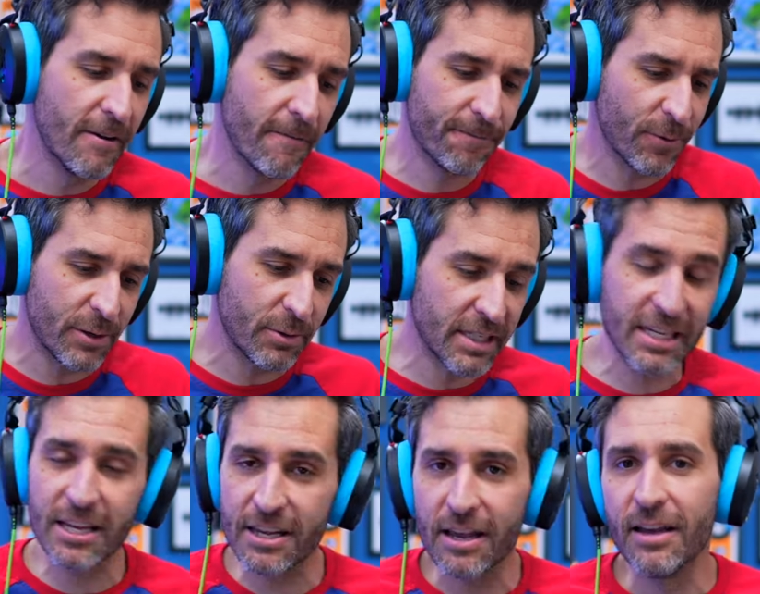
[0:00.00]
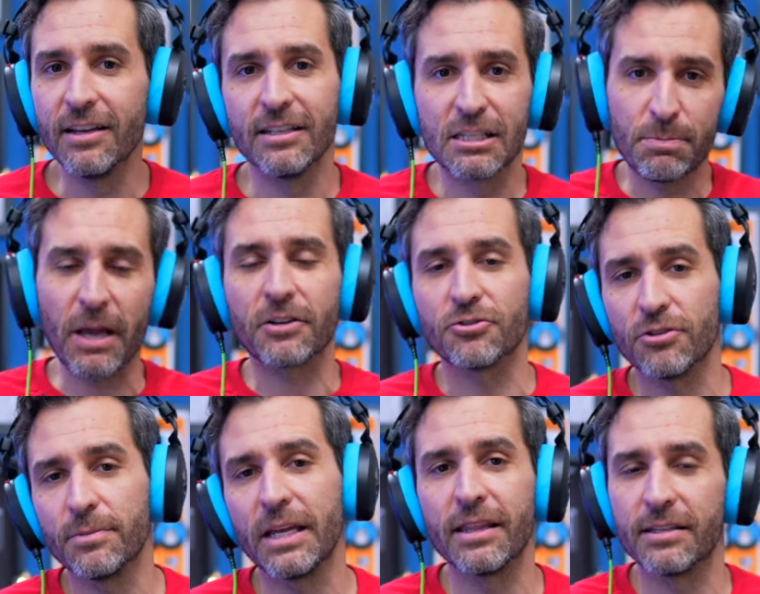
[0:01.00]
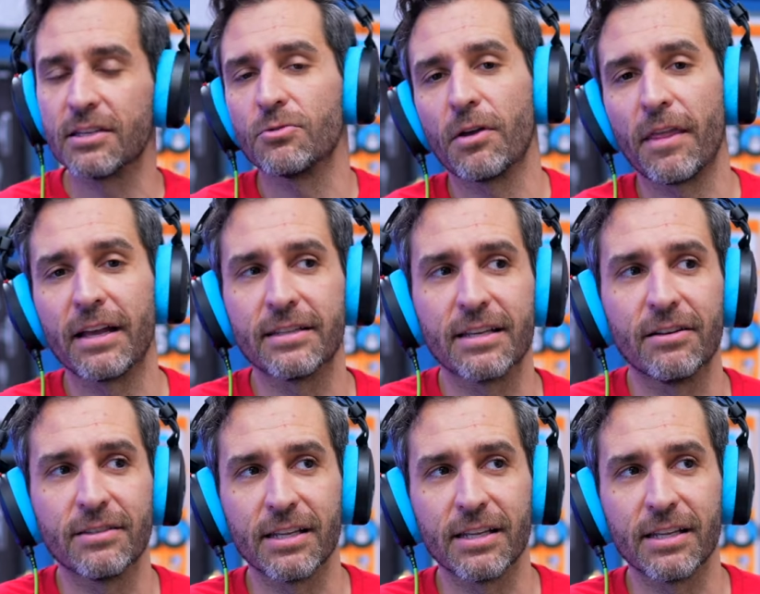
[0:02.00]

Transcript: frequency spectrum, and this is what that sounds